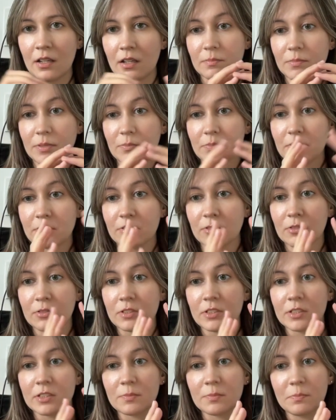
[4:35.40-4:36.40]
people
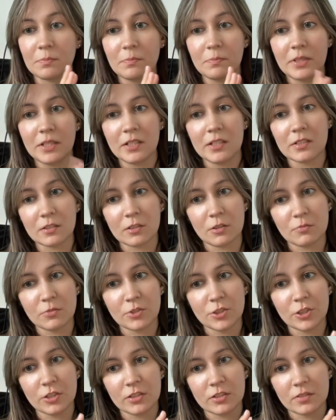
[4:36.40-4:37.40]
notice biggest
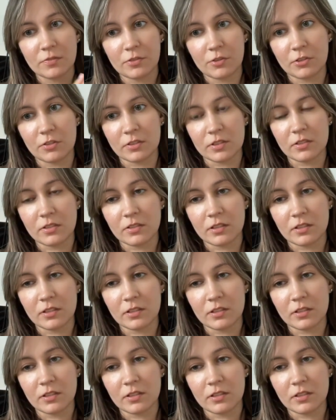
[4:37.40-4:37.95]
objects first,